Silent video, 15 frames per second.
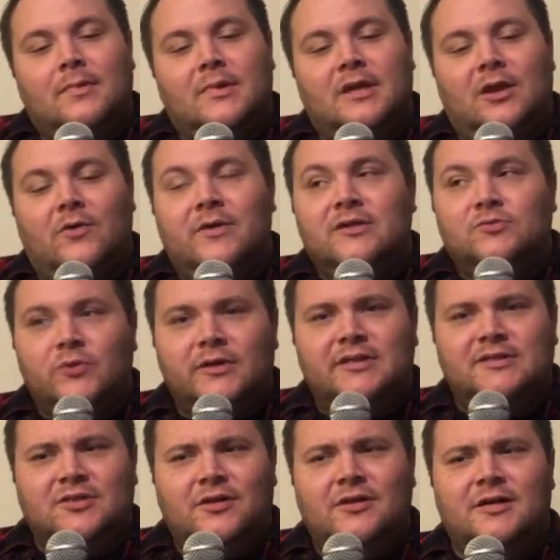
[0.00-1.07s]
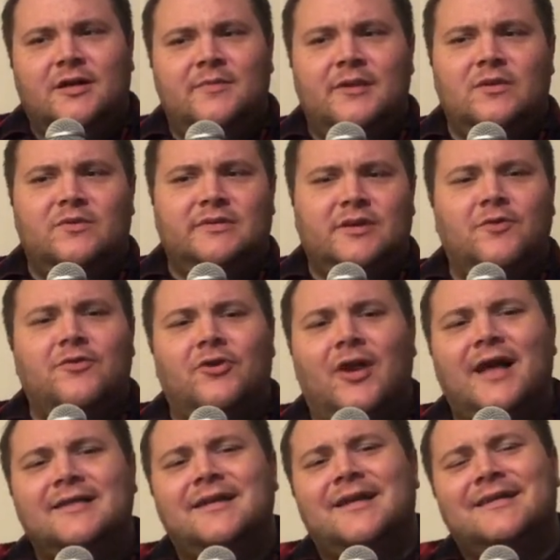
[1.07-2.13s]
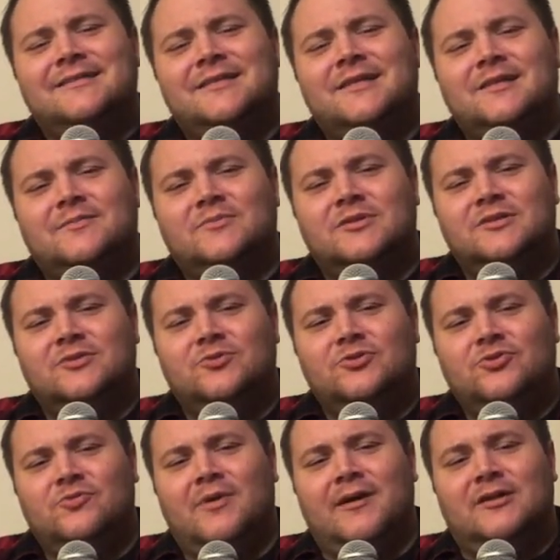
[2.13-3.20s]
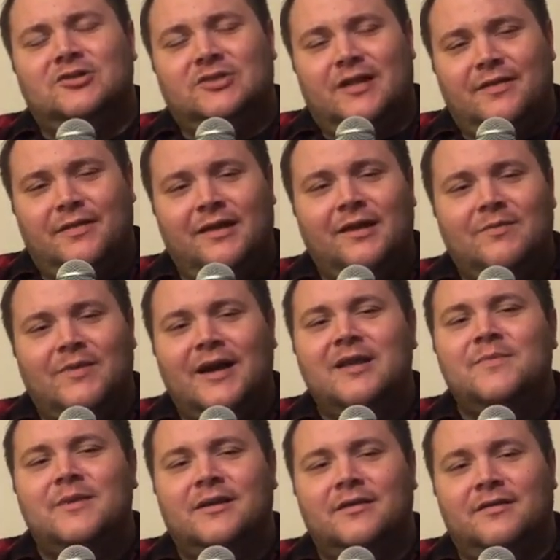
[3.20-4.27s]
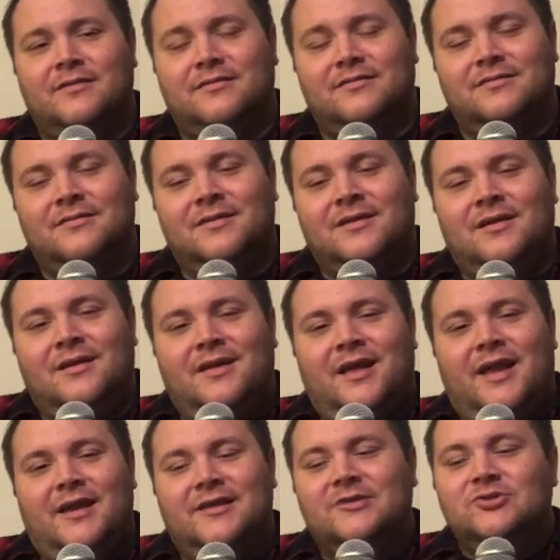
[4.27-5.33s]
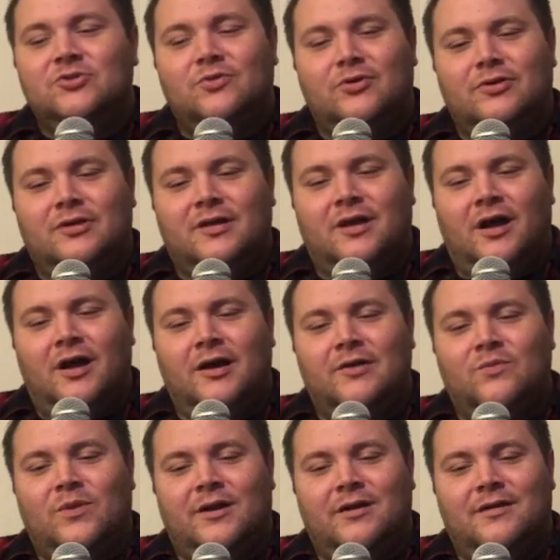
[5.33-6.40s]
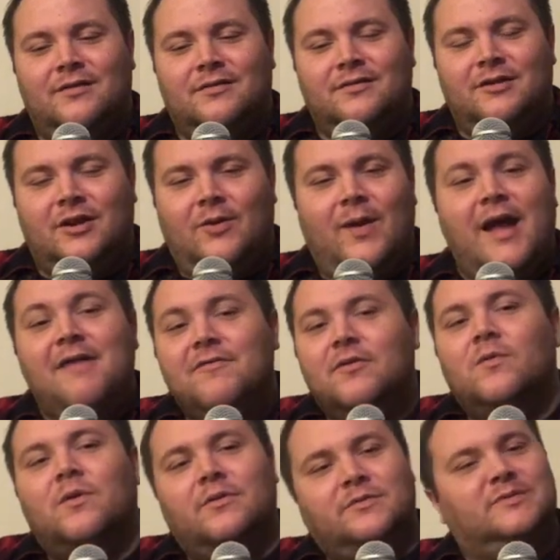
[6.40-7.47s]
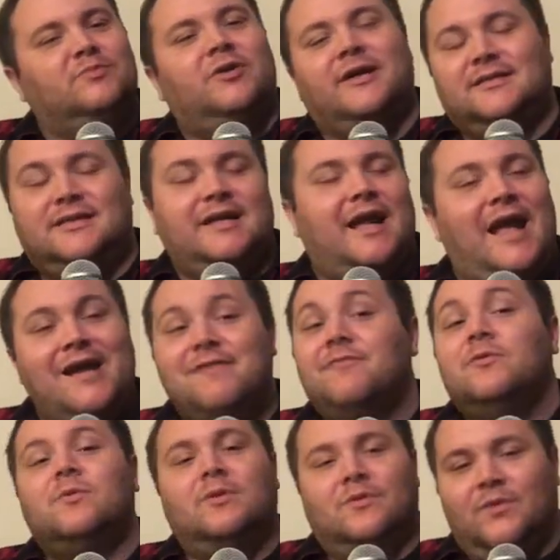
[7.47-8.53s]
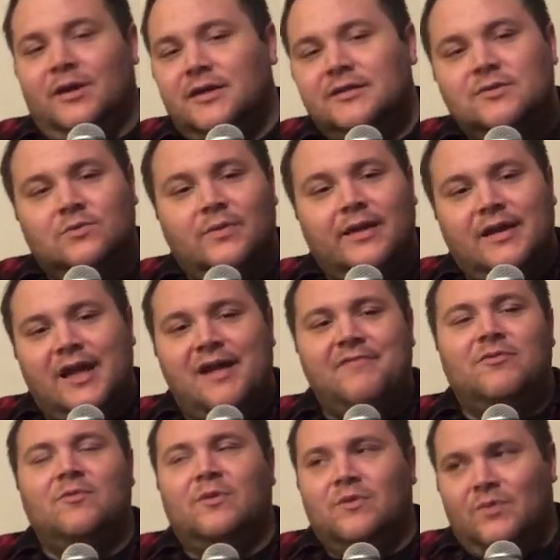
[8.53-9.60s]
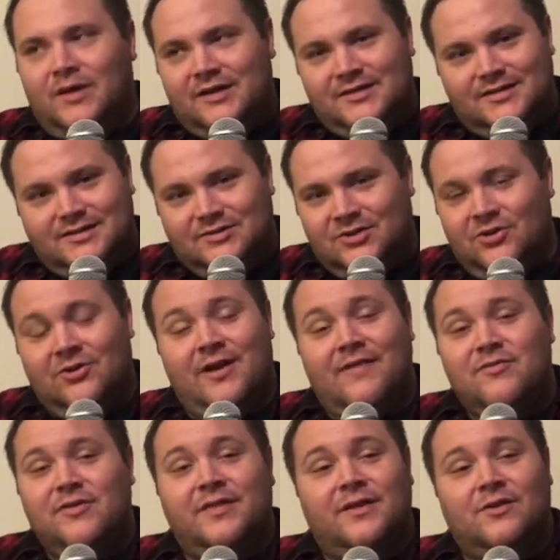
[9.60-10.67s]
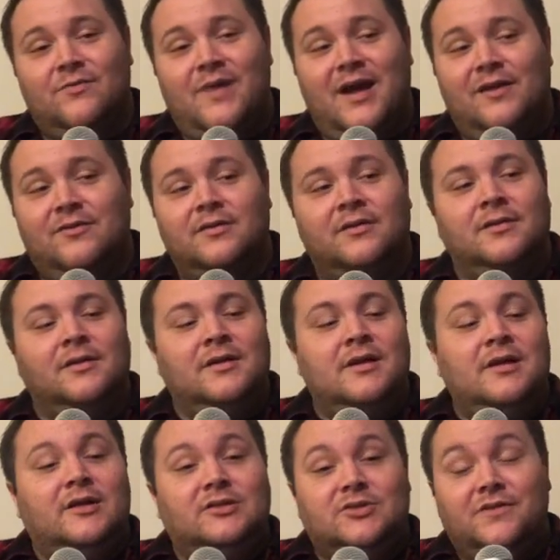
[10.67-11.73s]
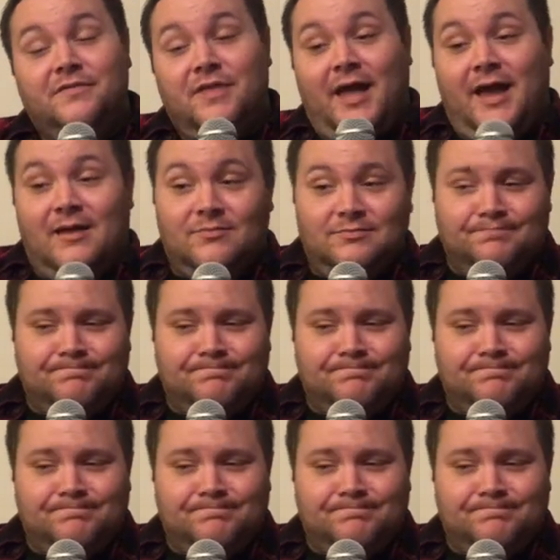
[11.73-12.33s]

you know, he's really starting to come into his own. They're not asking him to do too much. And I think it might have been an issue early on where, you know, everyone was pressing. Everyone wanted to win. Everyone wanted to turn everything around. So you have that.